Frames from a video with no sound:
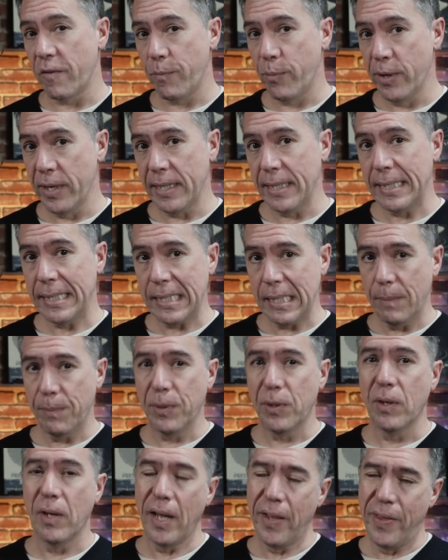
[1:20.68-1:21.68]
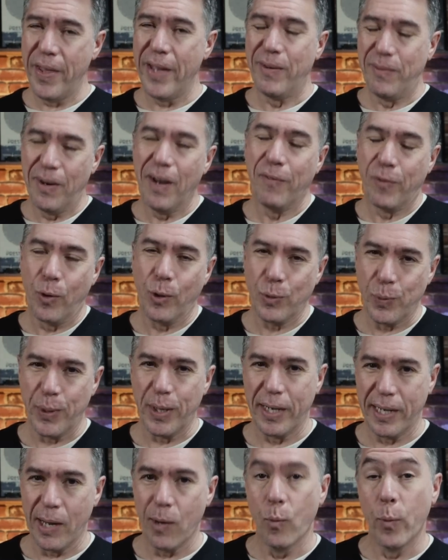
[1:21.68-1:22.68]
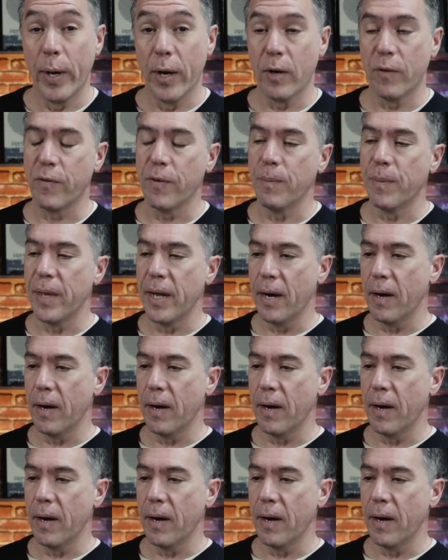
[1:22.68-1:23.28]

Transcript: off pretty simple and then of course we're gonna get weird from